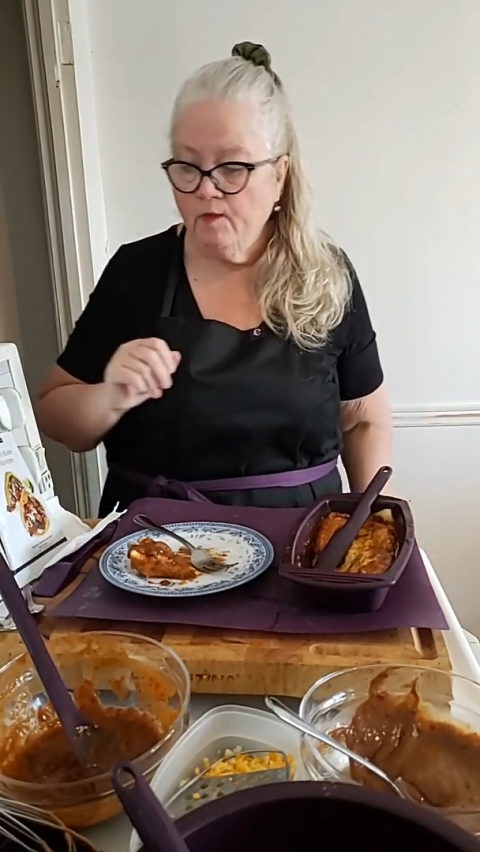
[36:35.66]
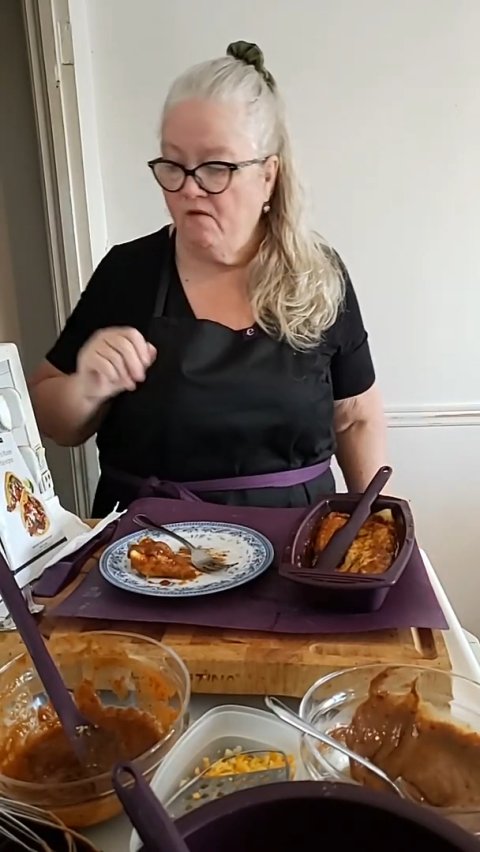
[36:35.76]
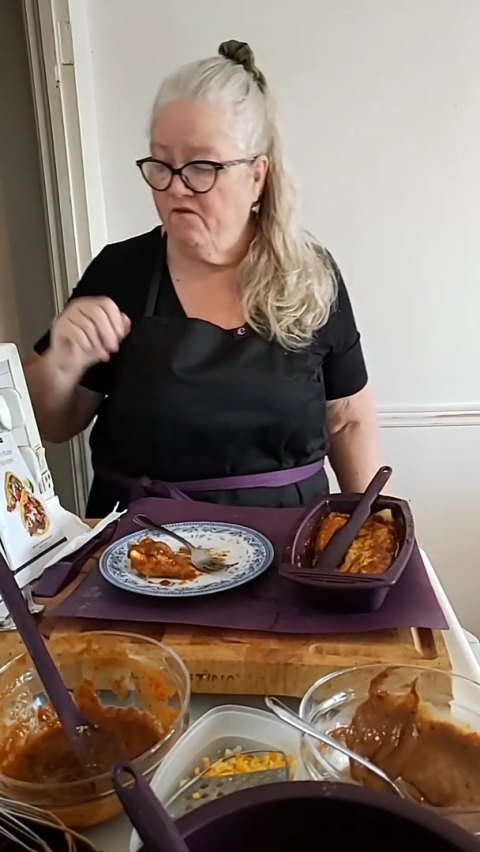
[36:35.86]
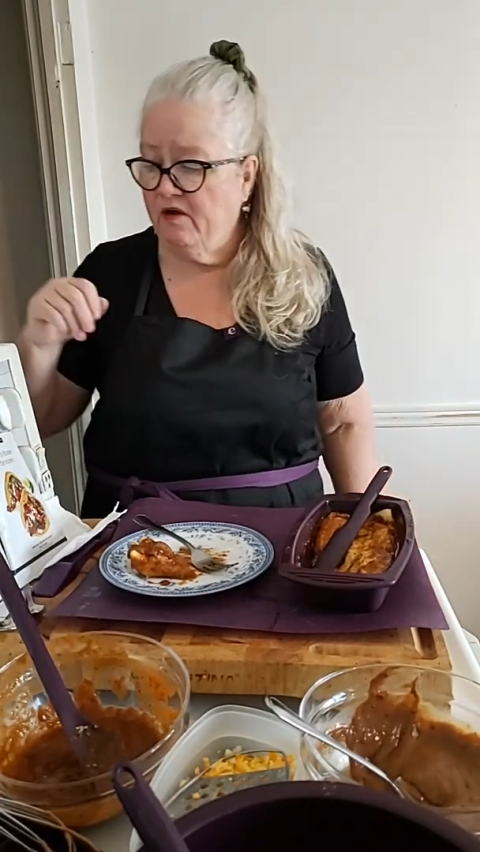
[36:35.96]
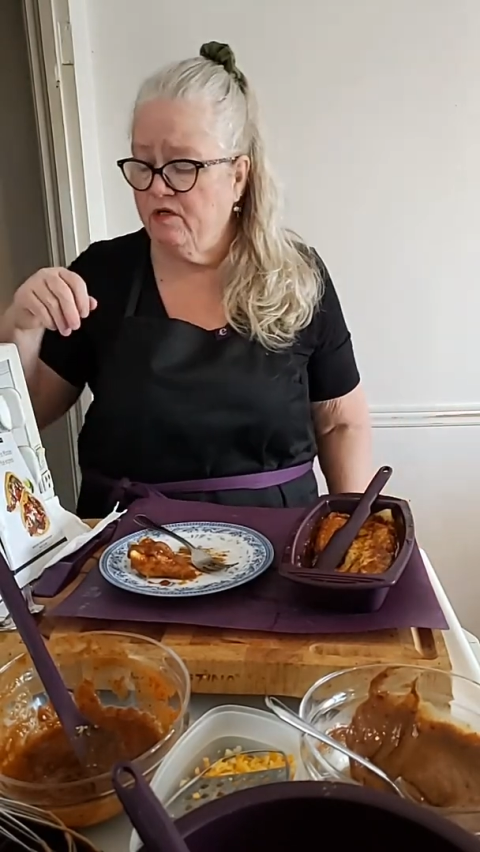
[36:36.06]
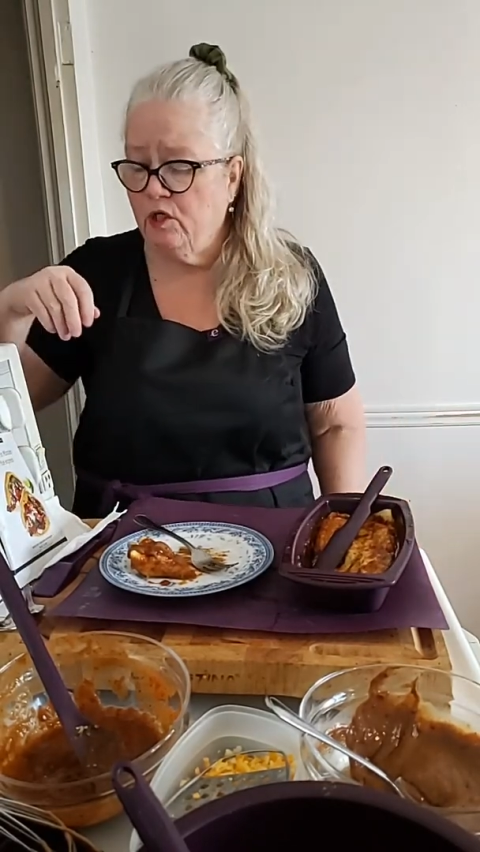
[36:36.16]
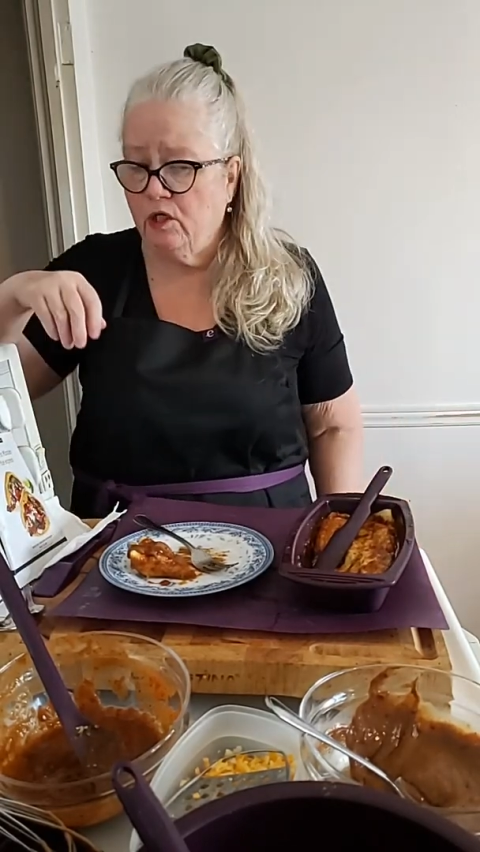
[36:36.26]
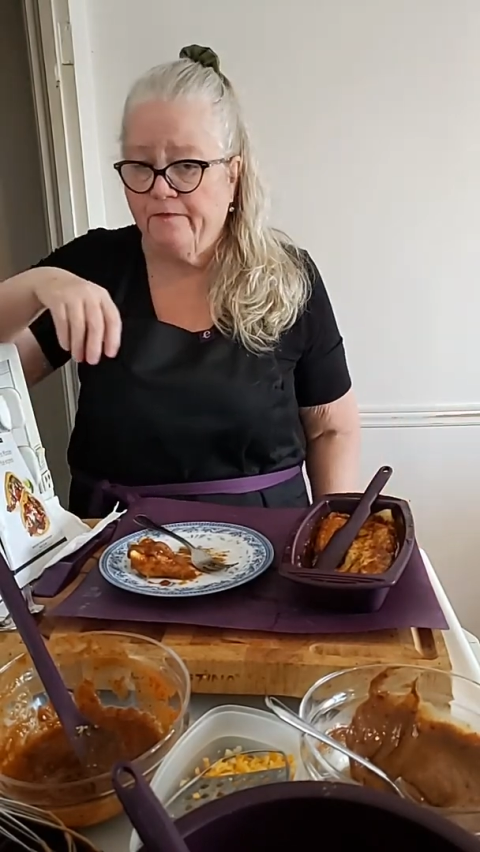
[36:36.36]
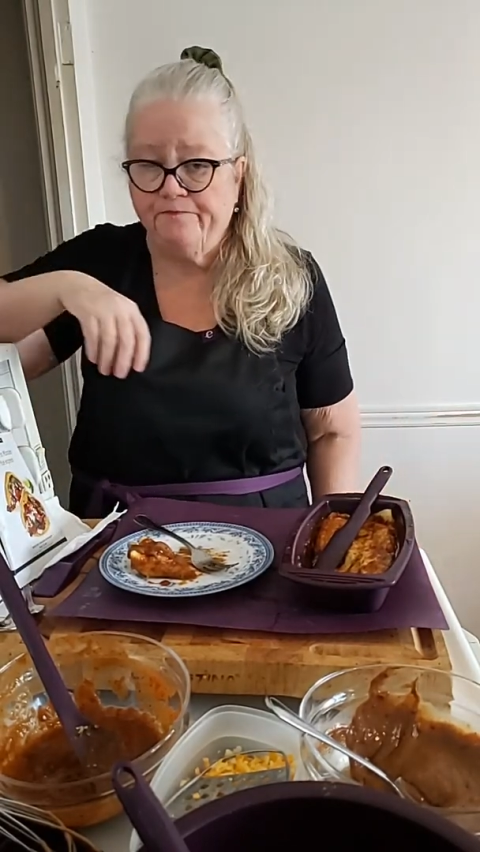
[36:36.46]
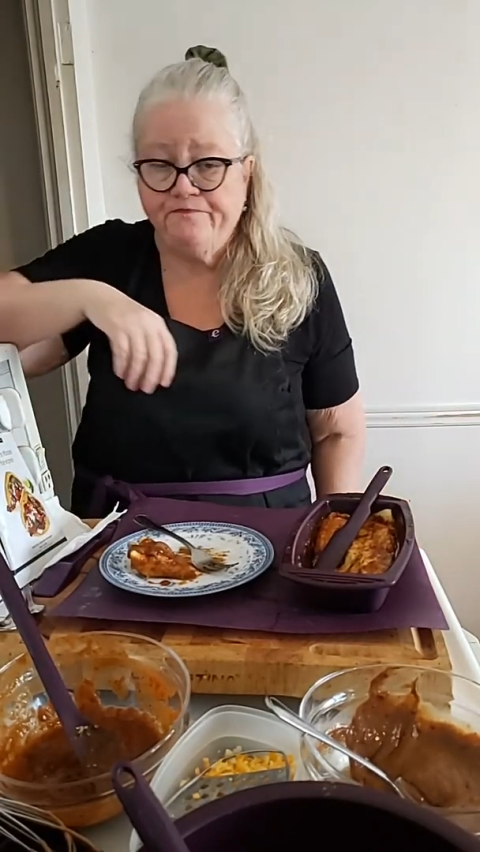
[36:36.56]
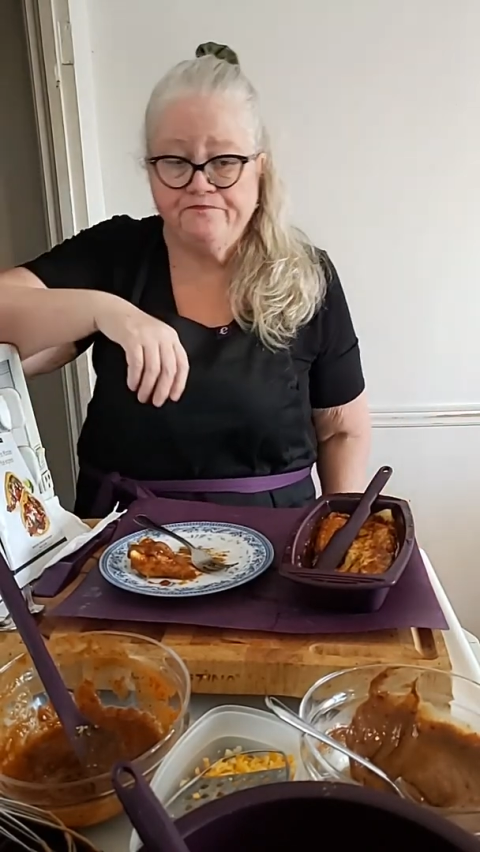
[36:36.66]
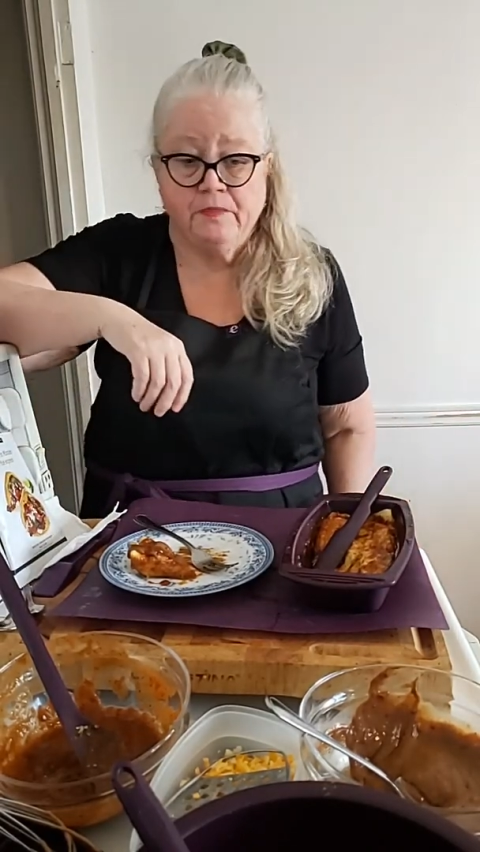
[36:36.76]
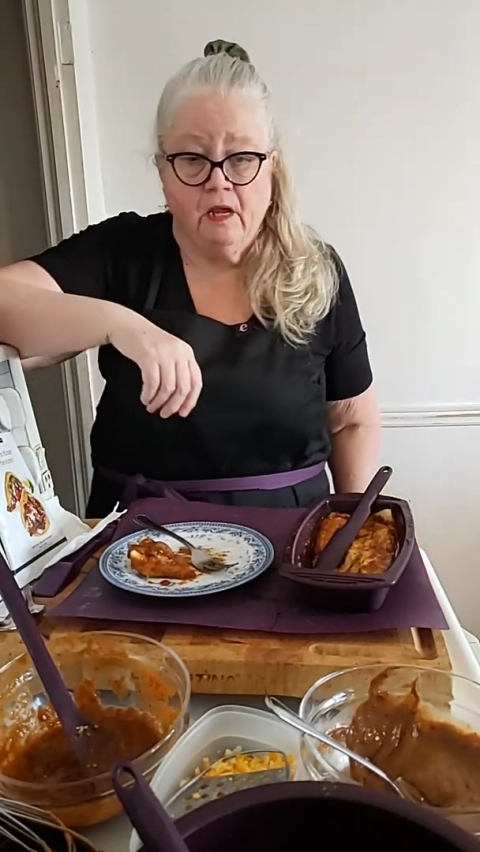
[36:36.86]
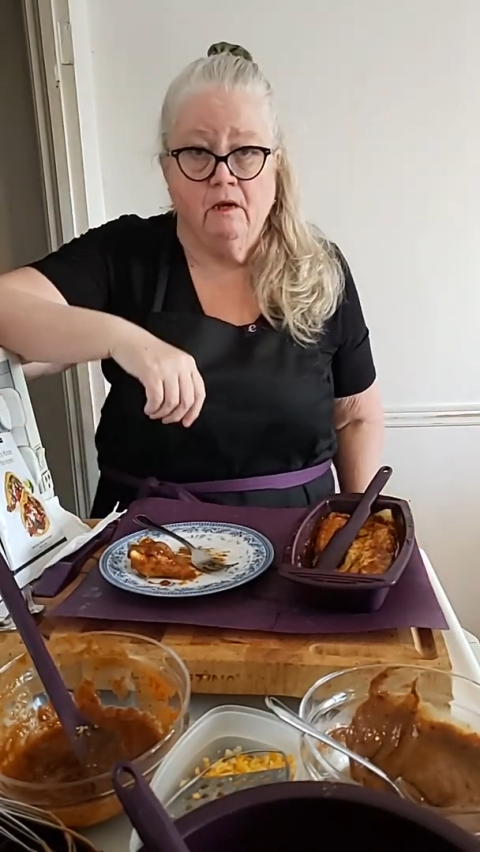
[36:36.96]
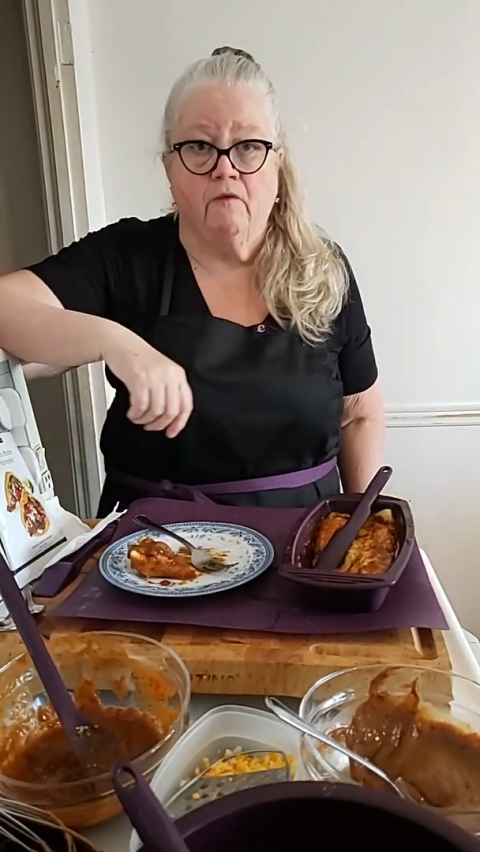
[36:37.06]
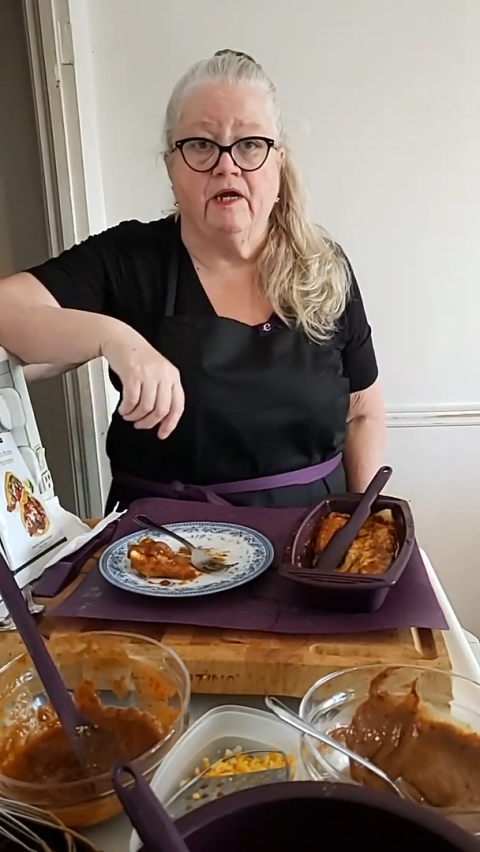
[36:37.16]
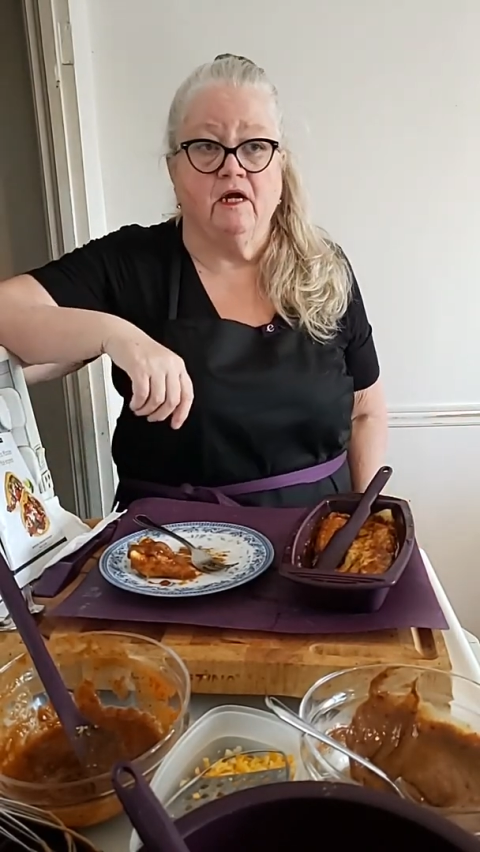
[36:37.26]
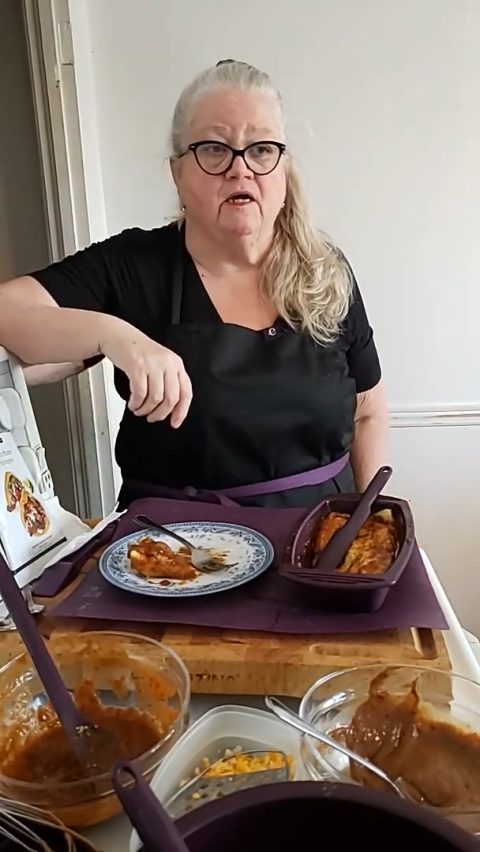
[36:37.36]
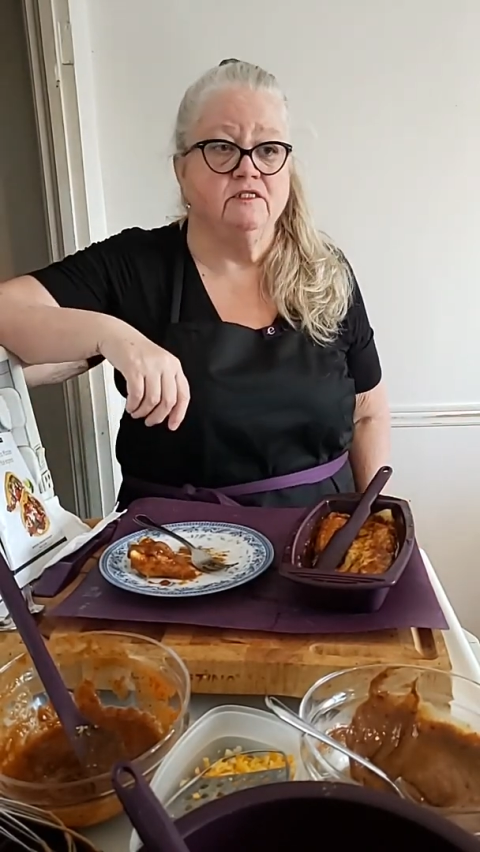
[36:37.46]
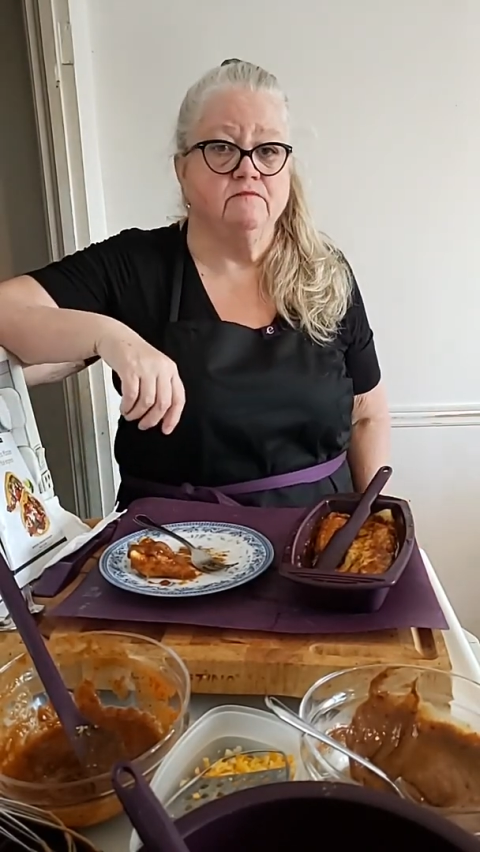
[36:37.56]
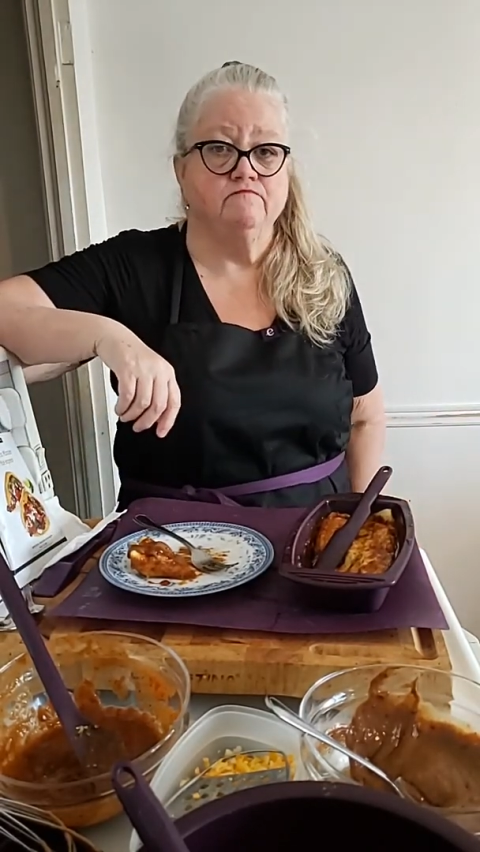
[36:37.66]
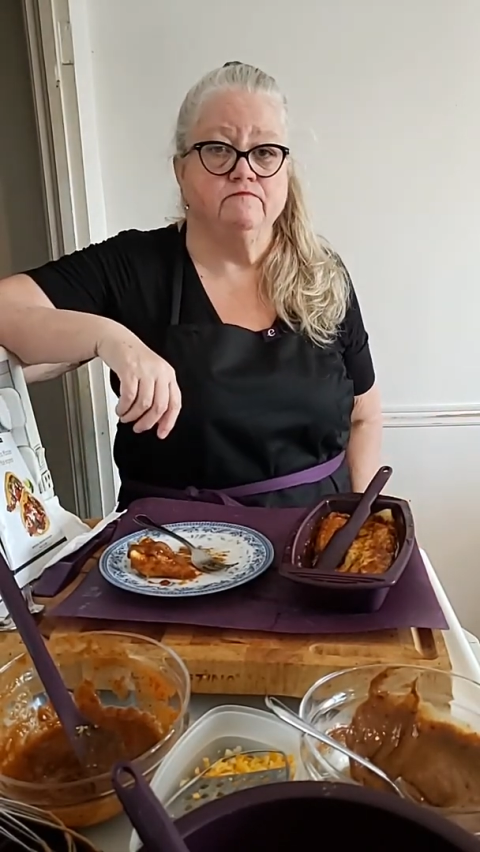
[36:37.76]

Very good. All right, guys.